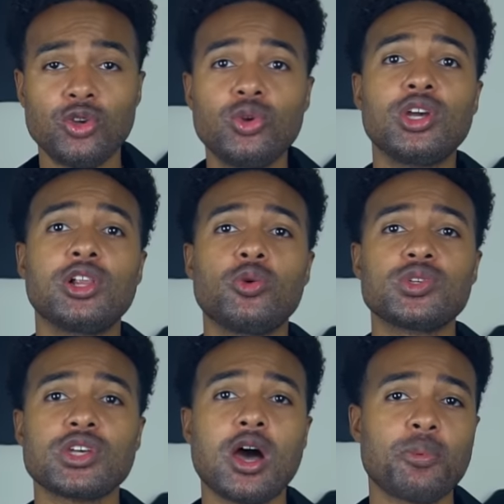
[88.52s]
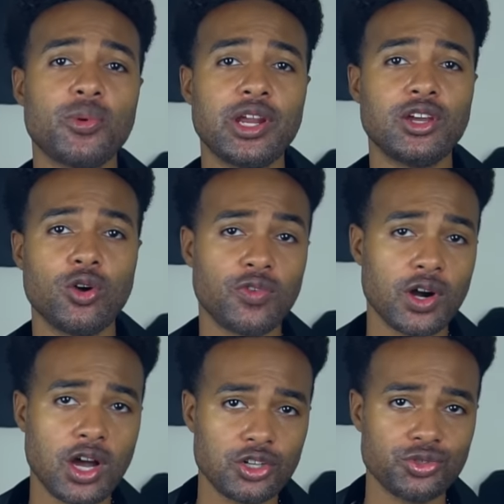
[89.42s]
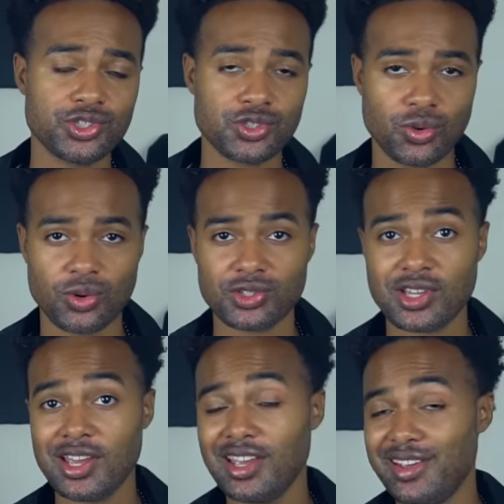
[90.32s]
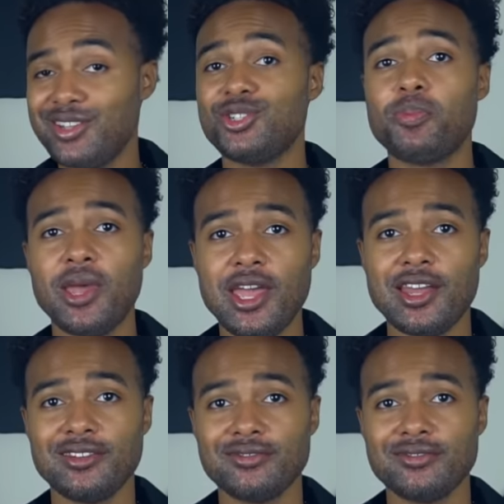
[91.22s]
Uniqlo was operating over 100 stores in Japan.